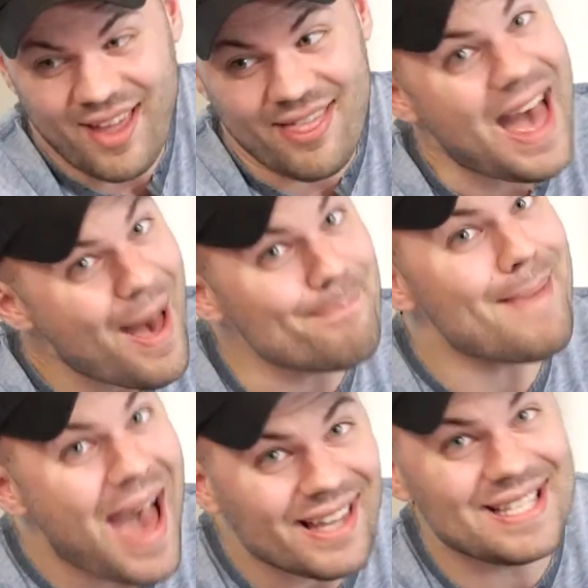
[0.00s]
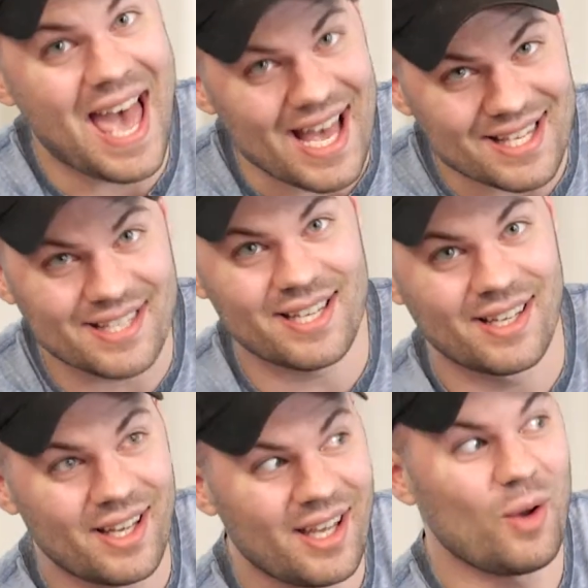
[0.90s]
that math test
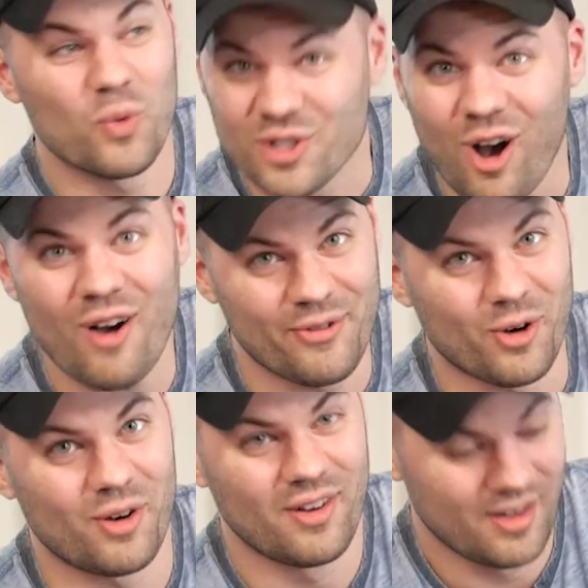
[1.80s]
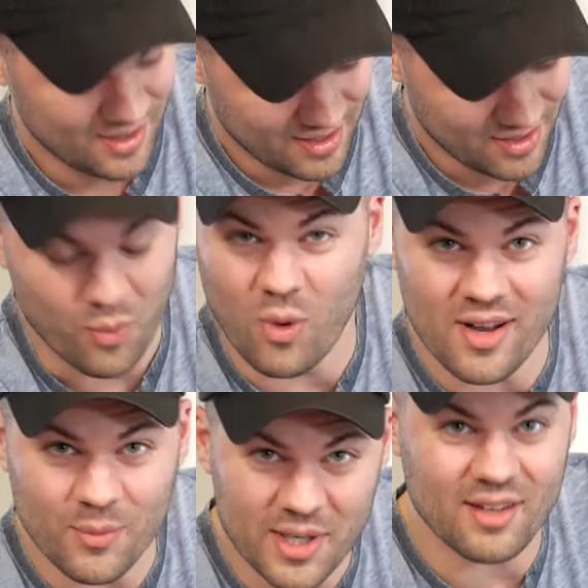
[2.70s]
was awful. The
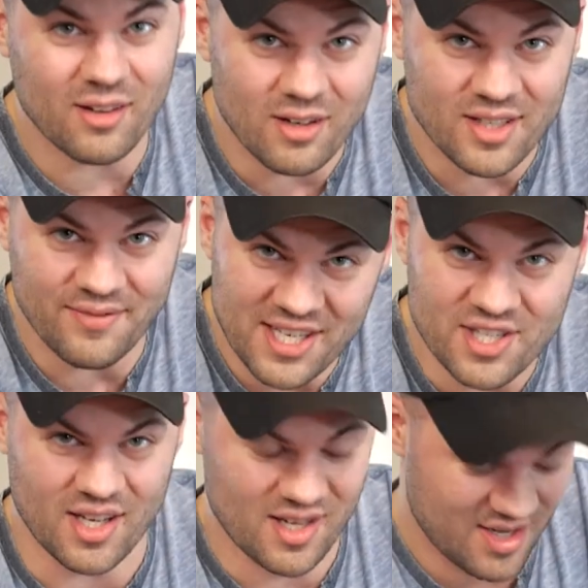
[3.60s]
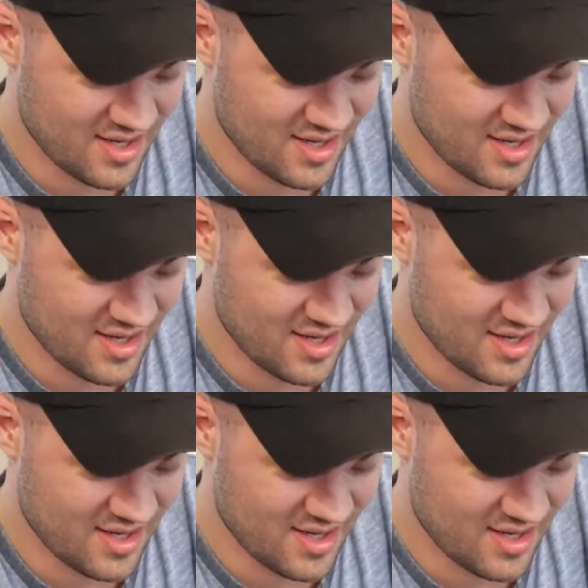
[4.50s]
one with the long division.